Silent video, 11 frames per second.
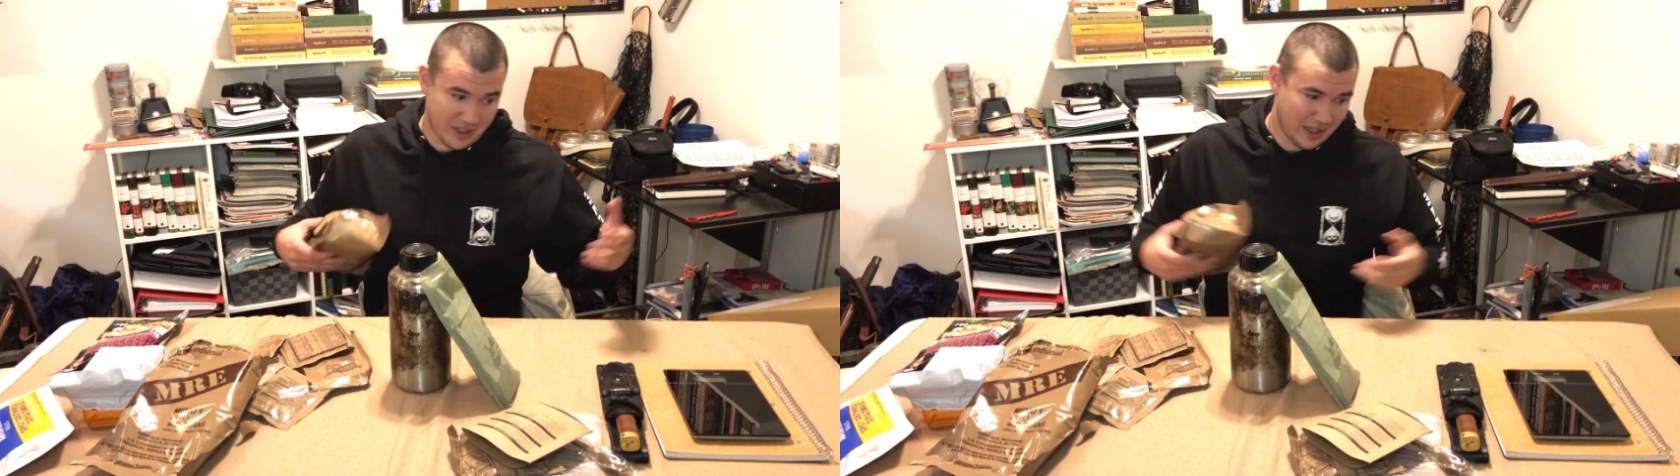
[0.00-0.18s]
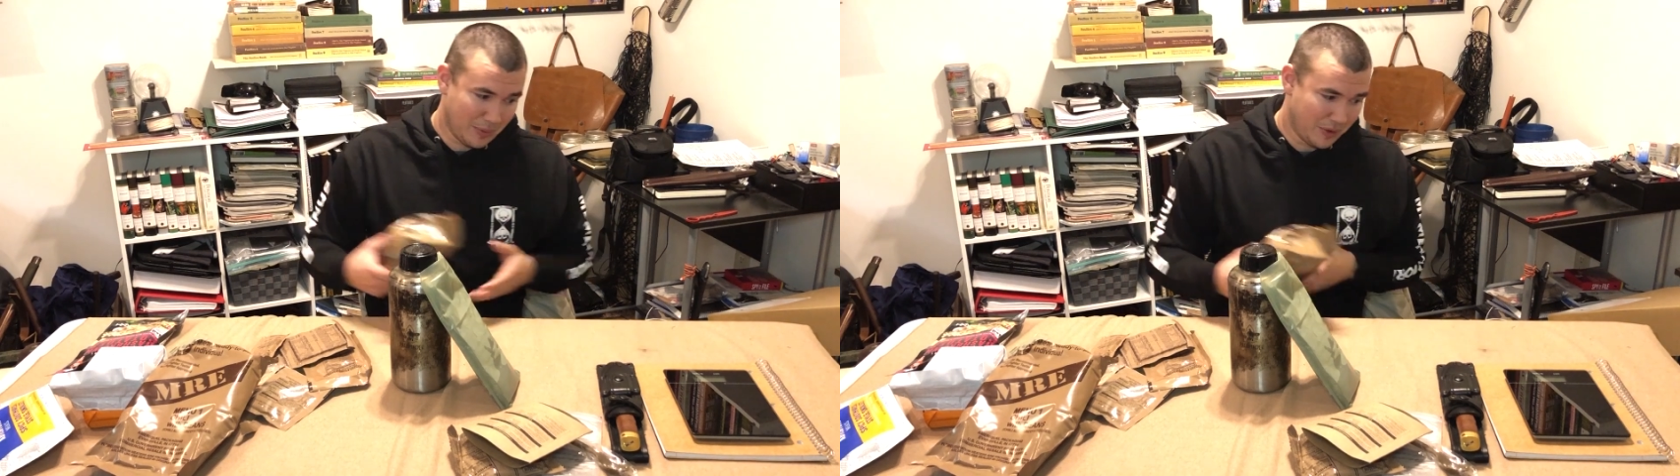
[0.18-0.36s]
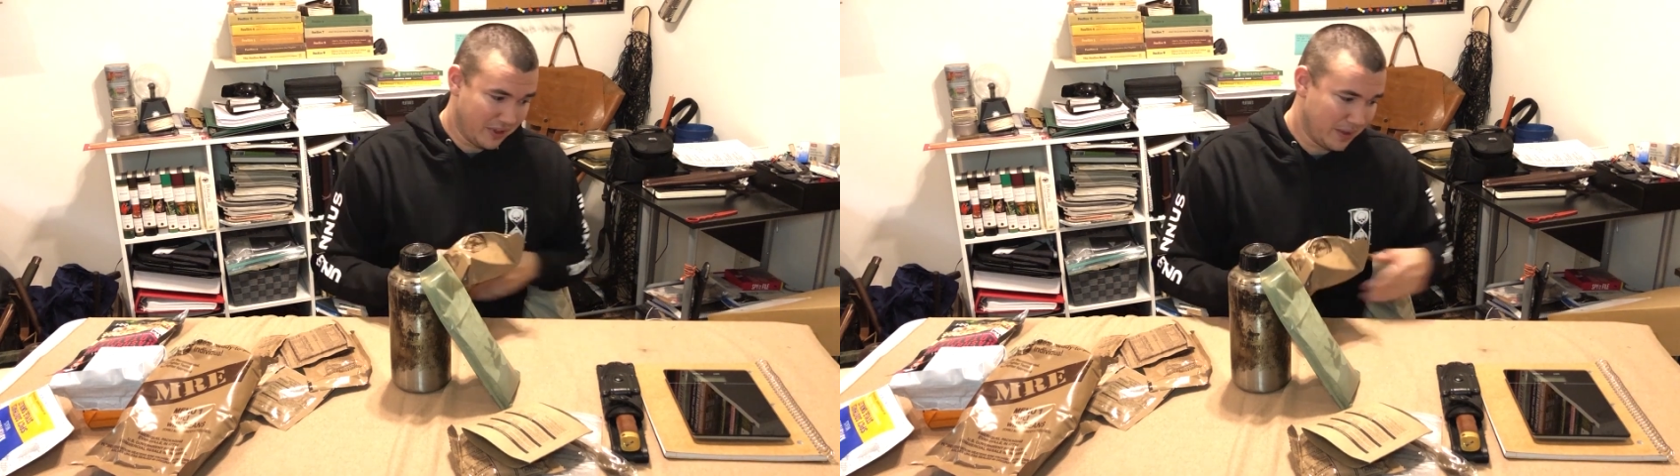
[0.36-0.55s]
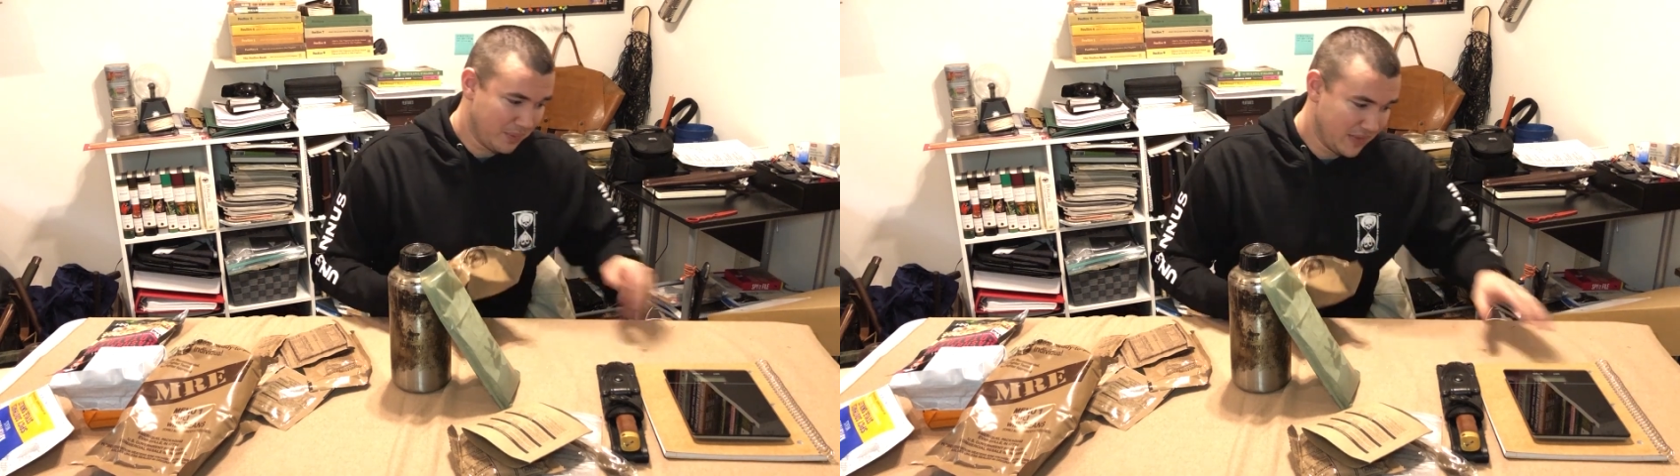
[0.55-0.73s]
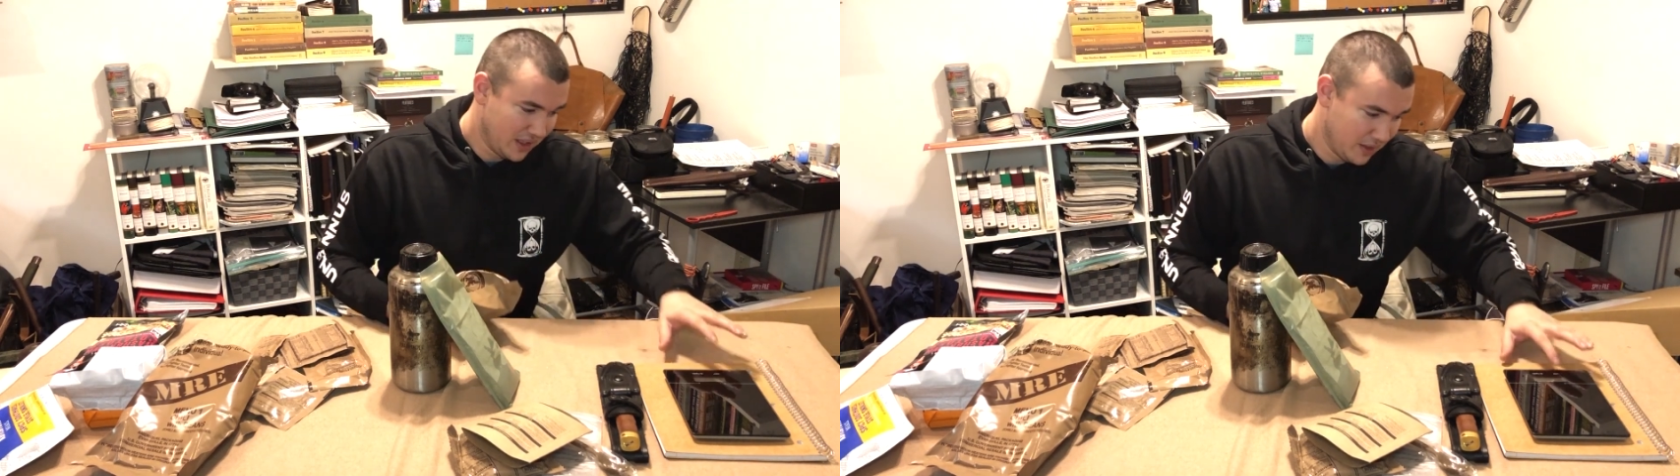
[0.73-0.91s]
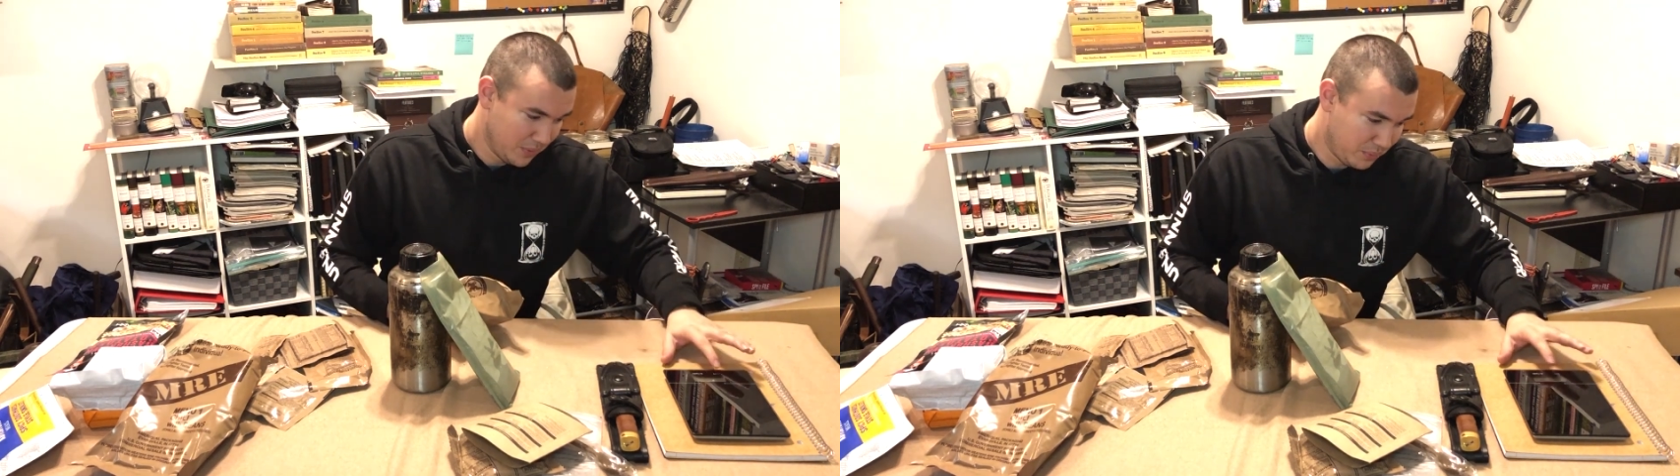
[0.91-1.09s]
to MRE,
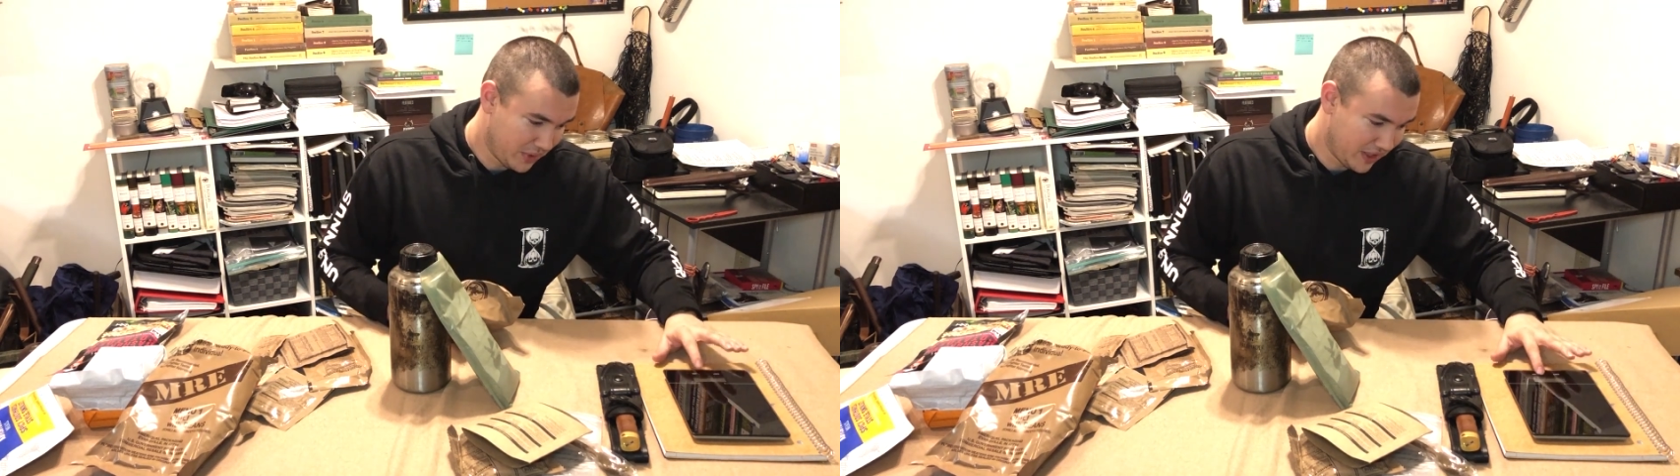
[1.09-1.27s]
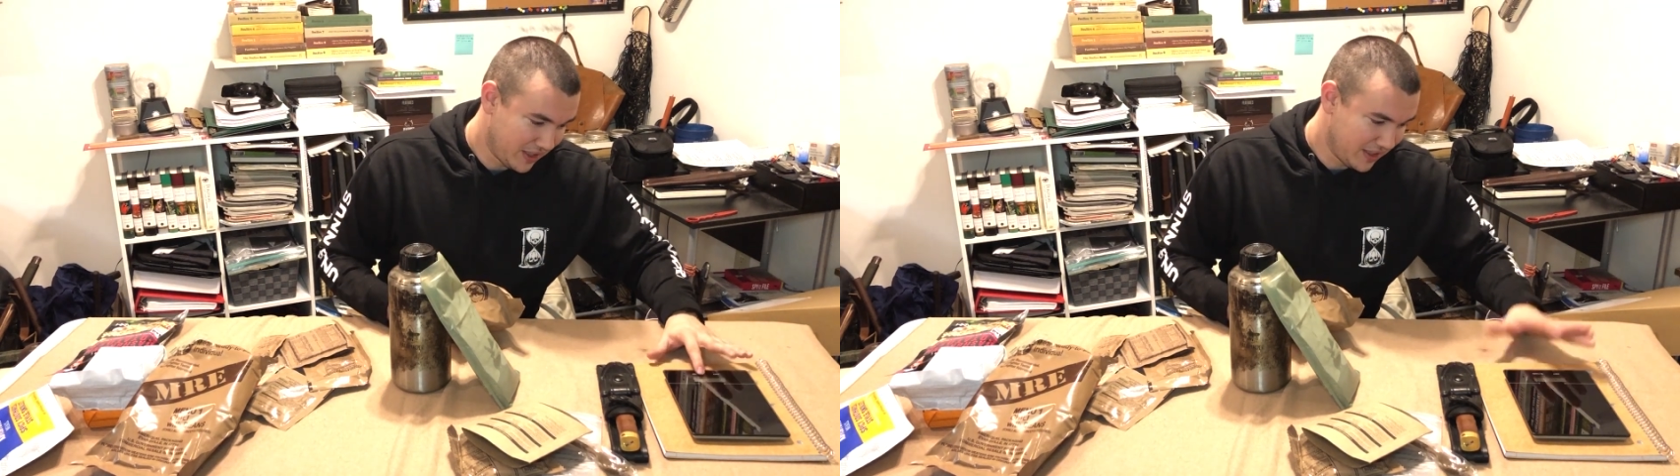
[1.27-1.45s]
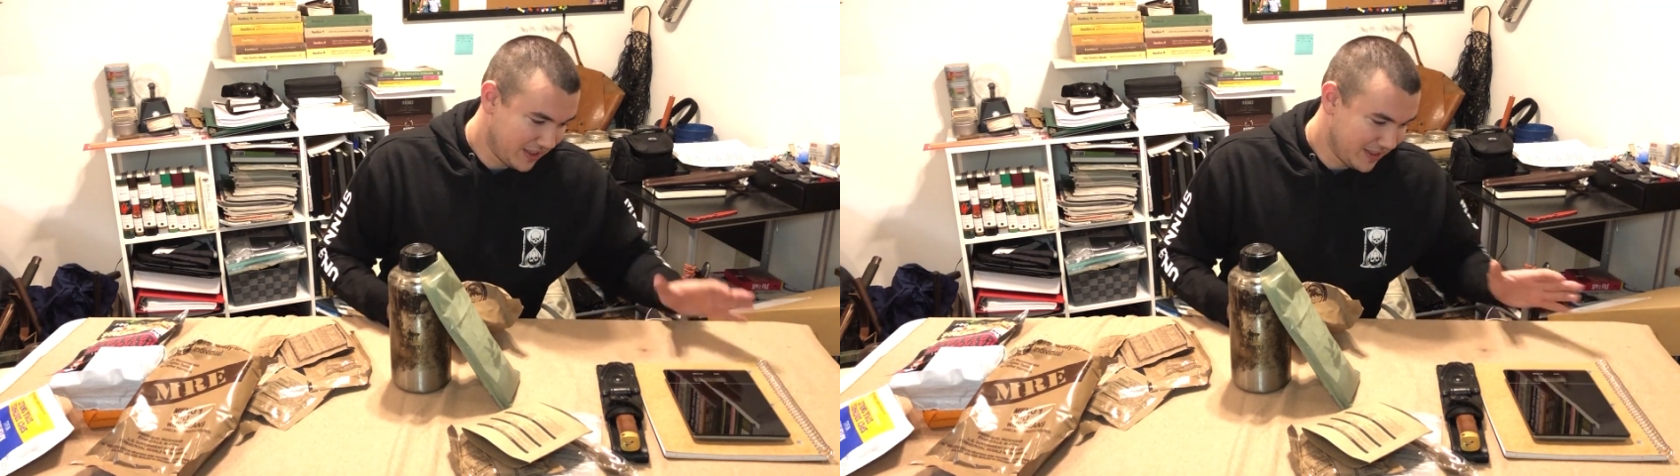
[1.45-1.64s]
but